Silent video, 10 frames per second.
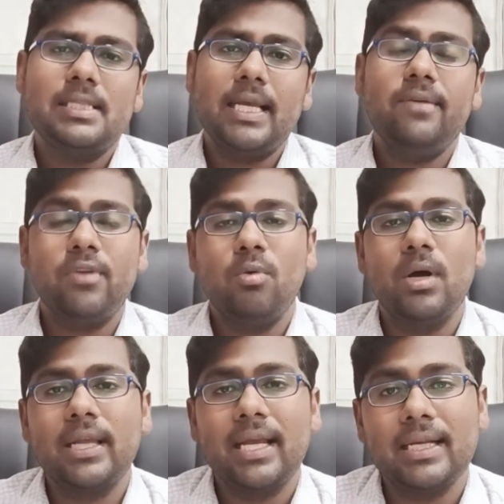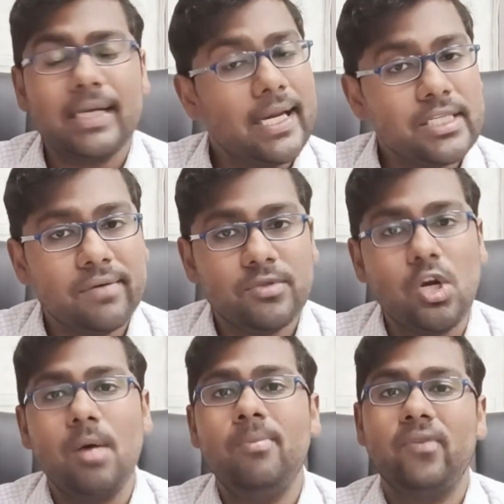say if you're working in a night shift
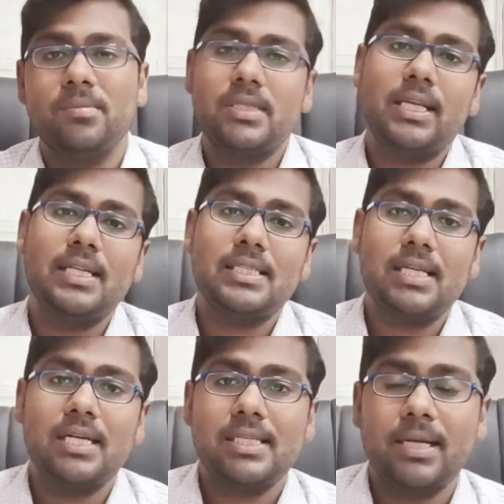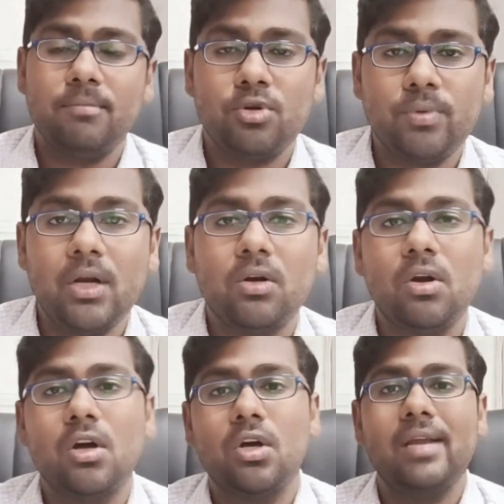job from say that starts at about 12
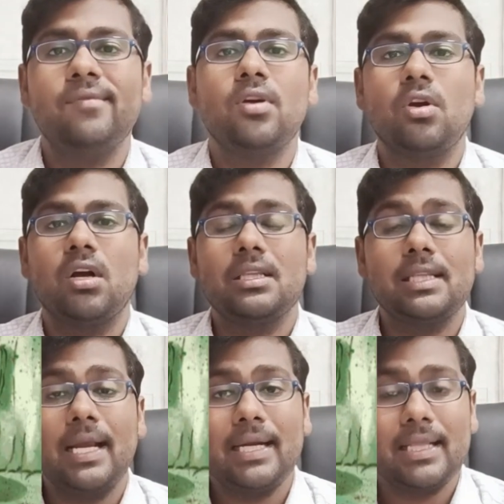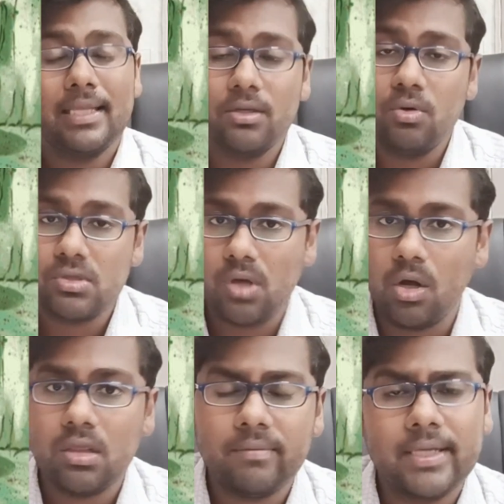o'clock or 11 o'clock in the night and that goes
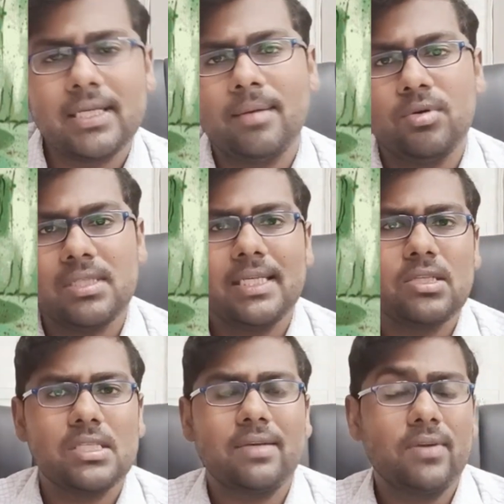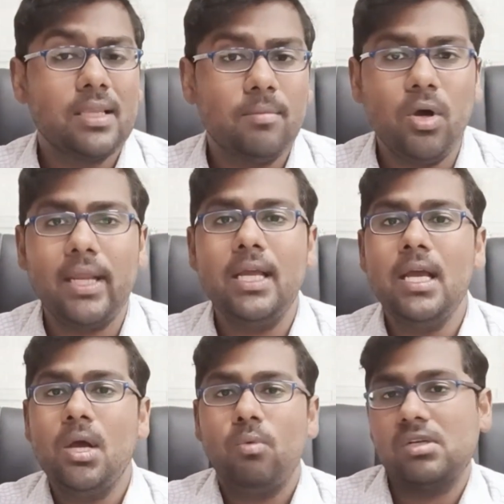all the way till about 6 or 7 in the morning,
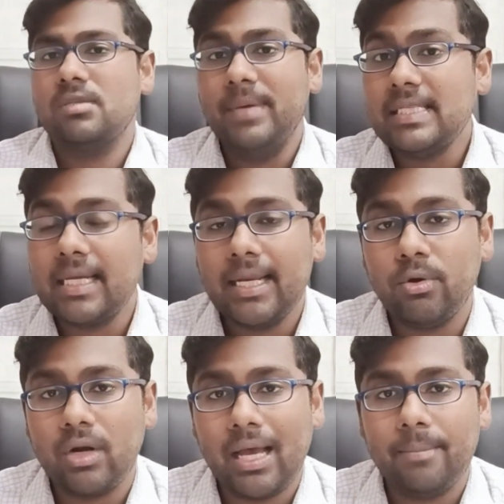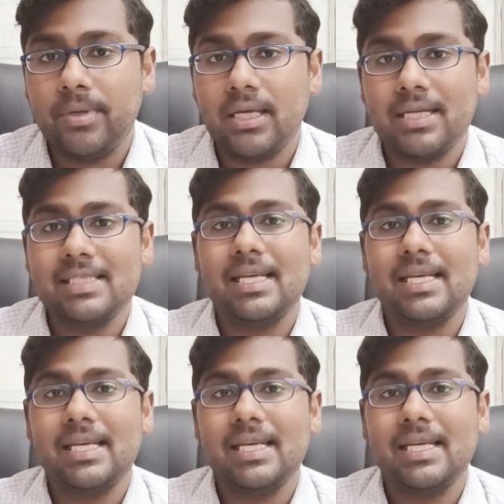what's basically going to happen here is